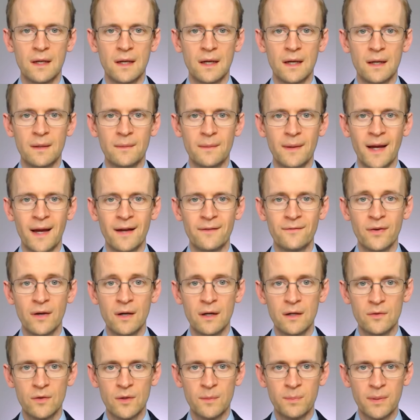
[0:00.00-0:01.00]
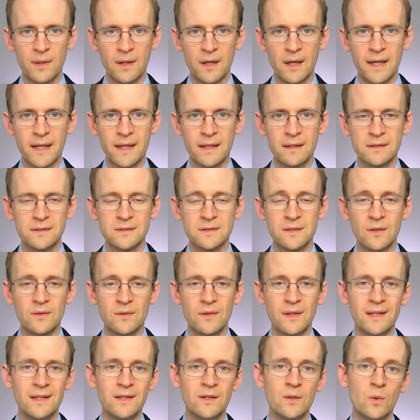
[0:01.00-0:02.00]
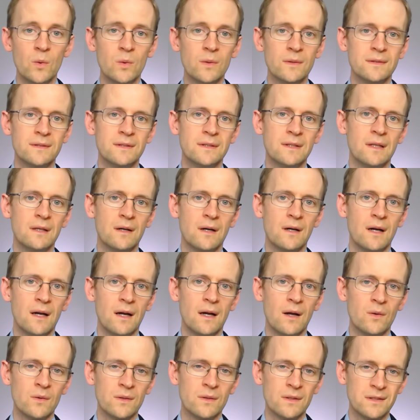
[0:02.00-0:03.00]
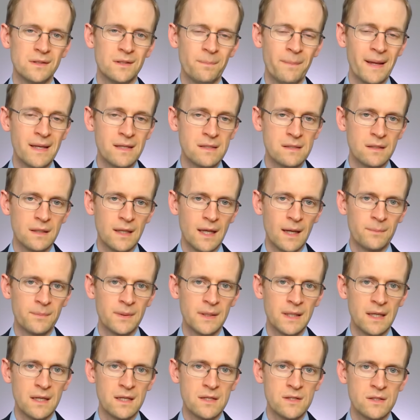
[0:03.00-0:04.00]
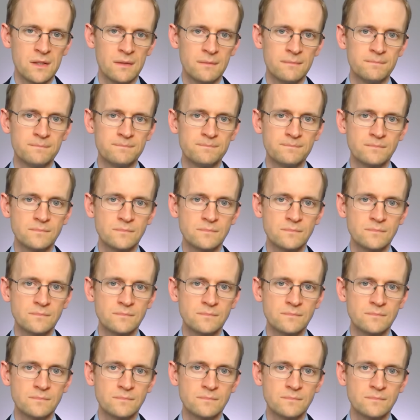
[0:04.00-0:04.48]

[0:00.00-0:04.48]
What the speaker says: have her apply, so that you're on a dependent application.